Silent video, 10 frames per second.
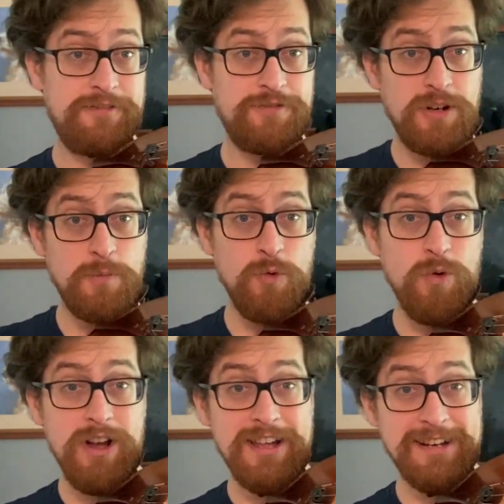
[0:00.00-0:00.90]
from
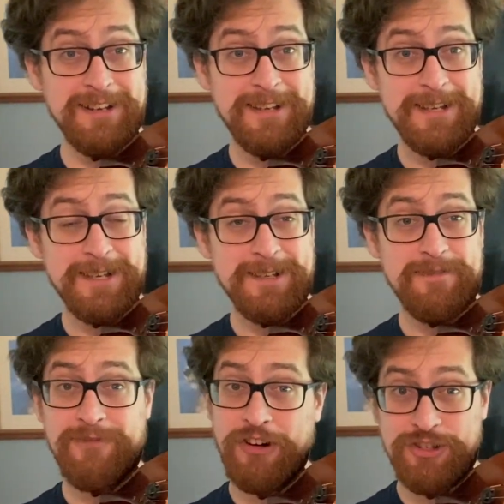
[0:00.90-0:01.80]
one
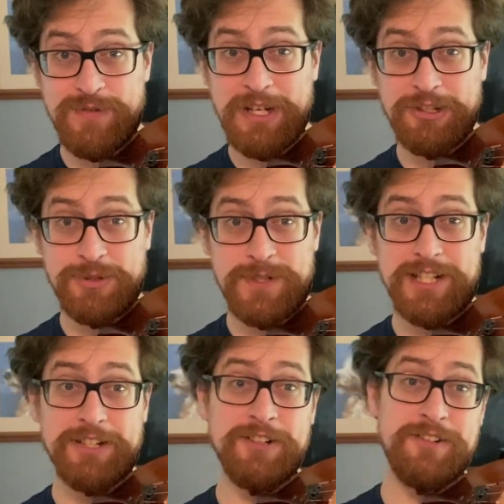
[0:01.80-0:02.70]
first finger to
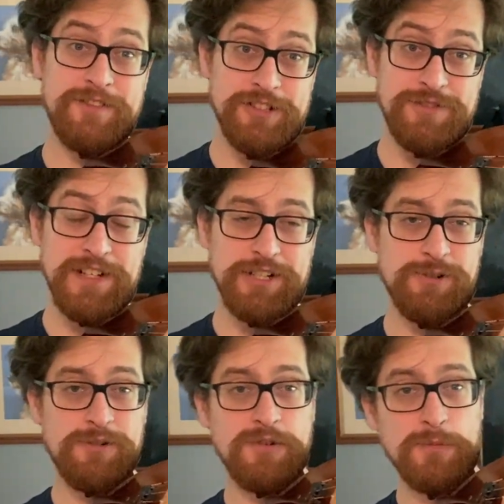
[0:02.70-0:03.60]
another first finger,
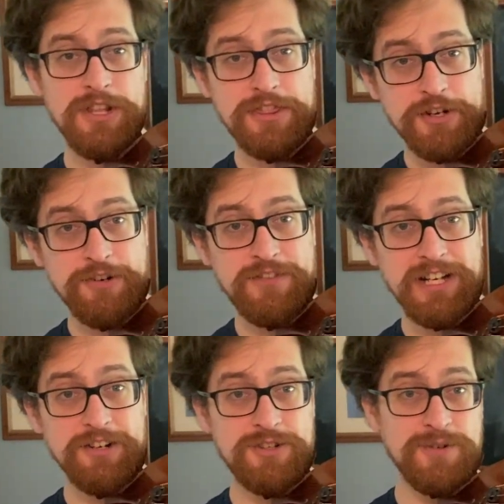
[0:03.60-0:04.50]
or from one third
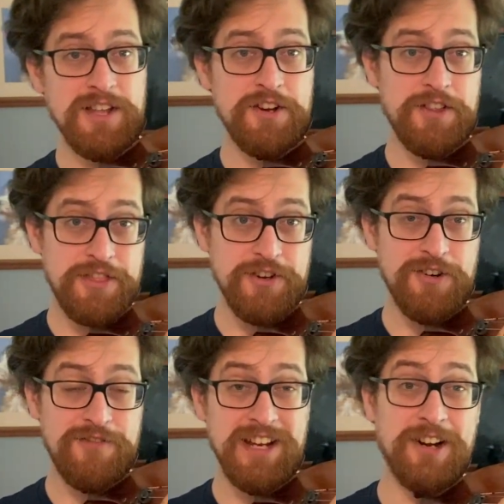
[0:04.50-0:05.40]
finger to another
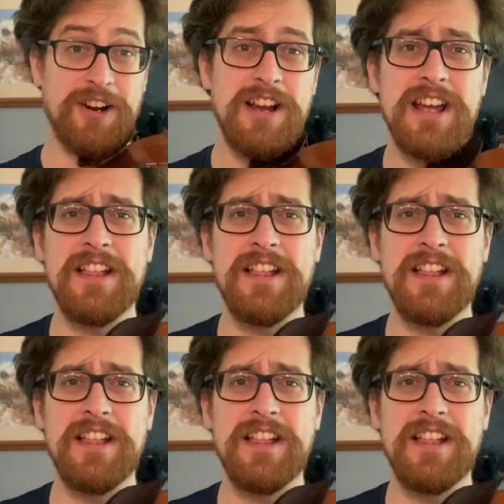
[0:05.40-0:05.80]
third finger.